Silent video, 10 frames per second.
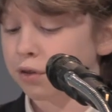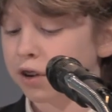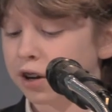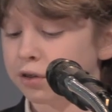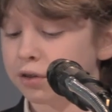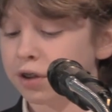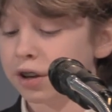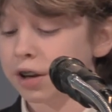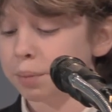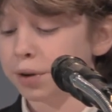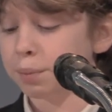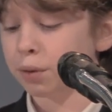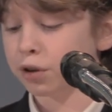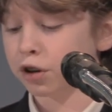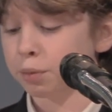factors that led me to
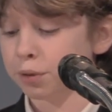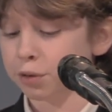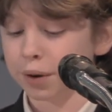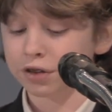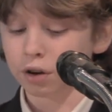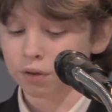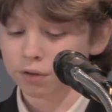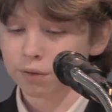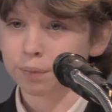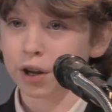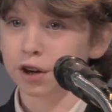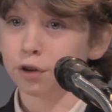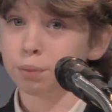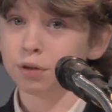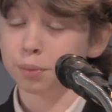building a computer myself. I
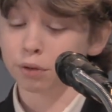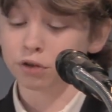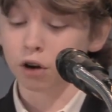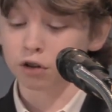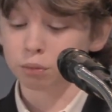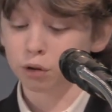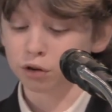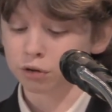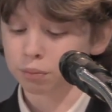knew pre-builts cost more,